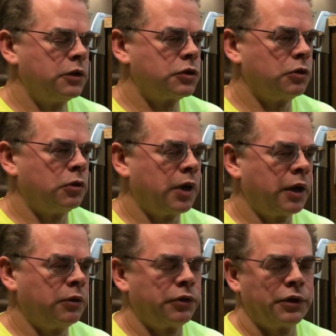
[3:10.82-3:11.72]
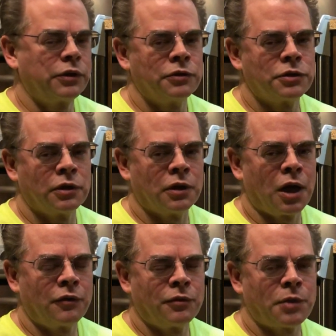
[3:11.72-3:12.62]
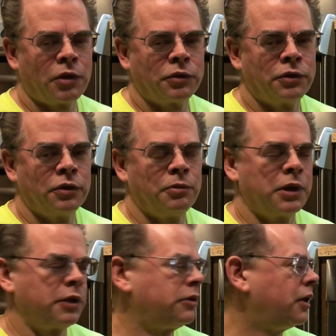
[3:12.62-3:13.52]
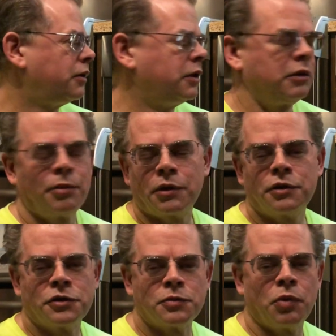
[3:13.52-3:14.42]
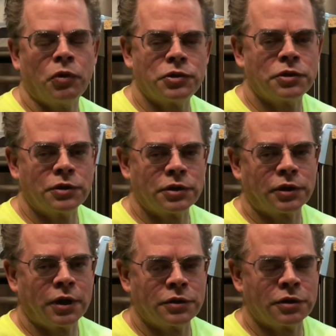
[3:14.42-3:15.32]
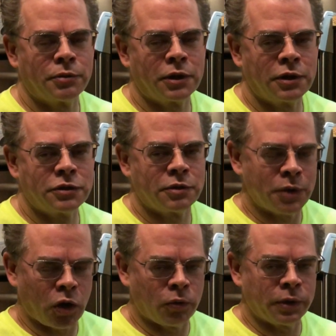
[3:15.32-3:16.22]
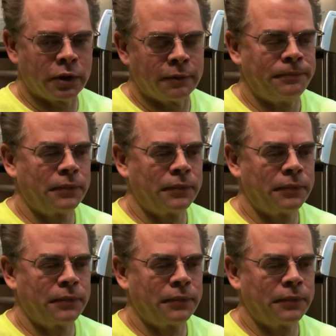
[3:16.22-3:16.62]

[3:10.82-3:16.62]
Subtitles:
So I don't think there's a lot of them out there, but I thought, you know, I'm going to just post this in case somebody needs some help with it.